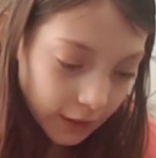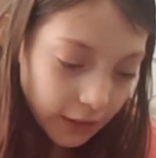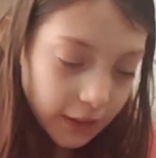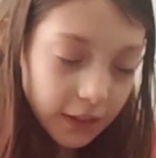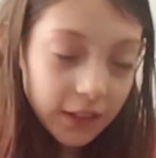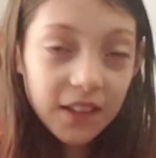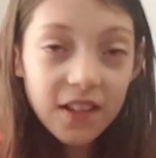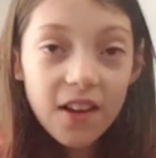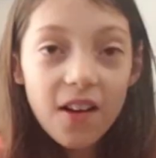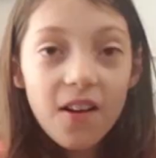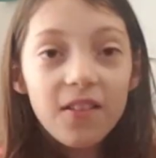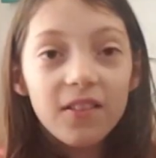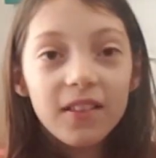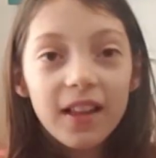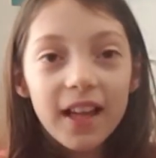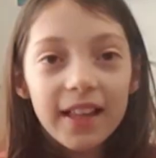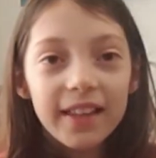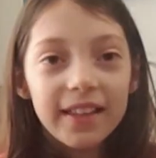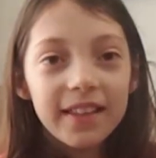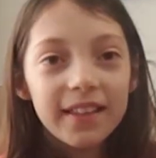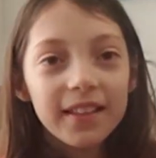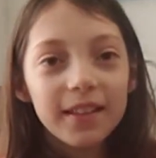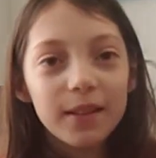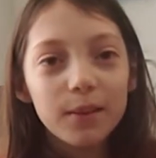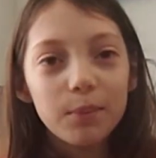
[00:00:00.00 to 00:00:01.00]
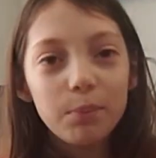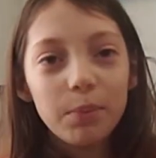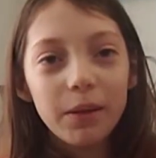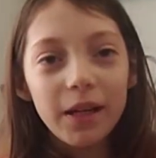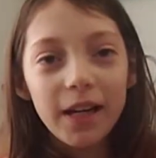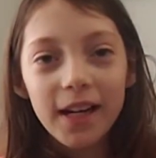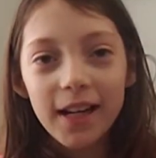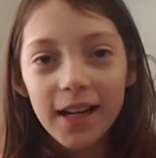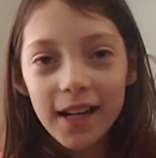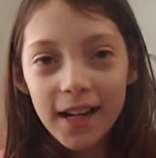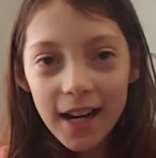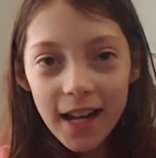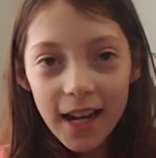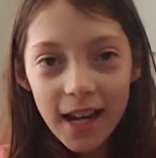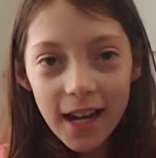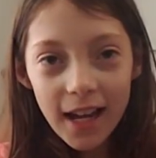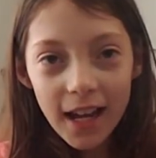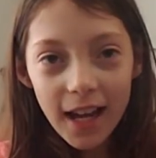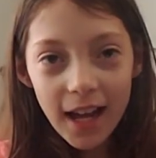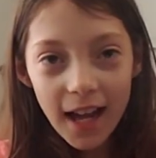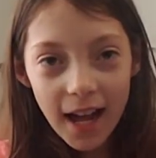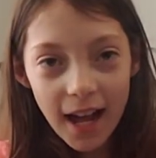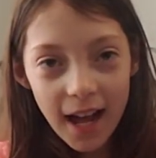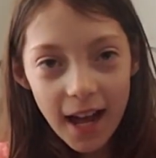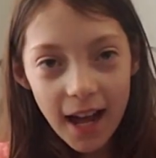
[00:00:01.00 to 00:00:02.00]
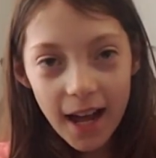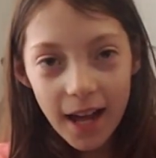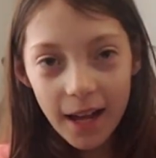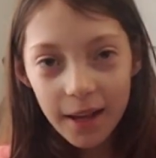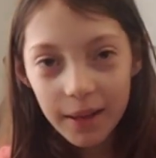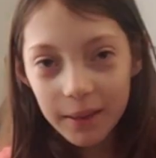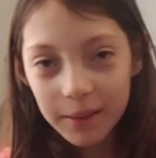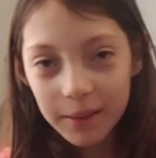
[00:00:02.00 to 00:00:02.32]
So let's speed it up.